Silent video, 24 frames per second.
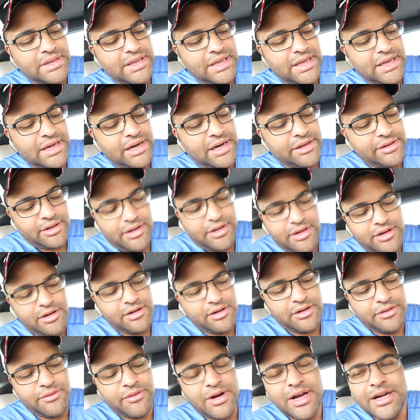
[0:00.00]
and I thought, you
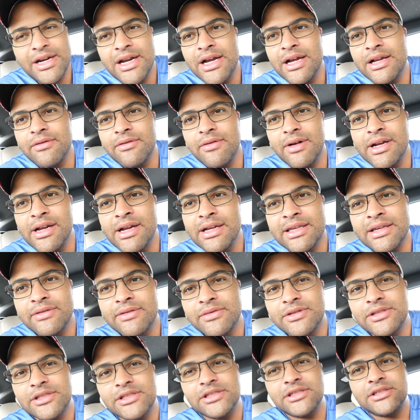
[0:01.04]
know, why not get
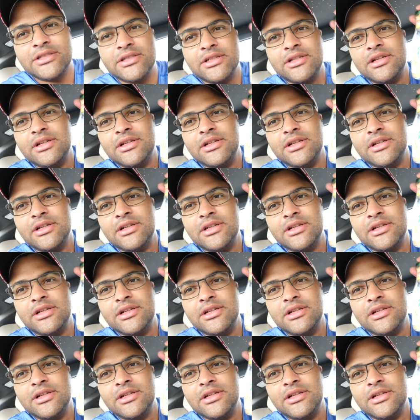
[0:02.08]
one of these?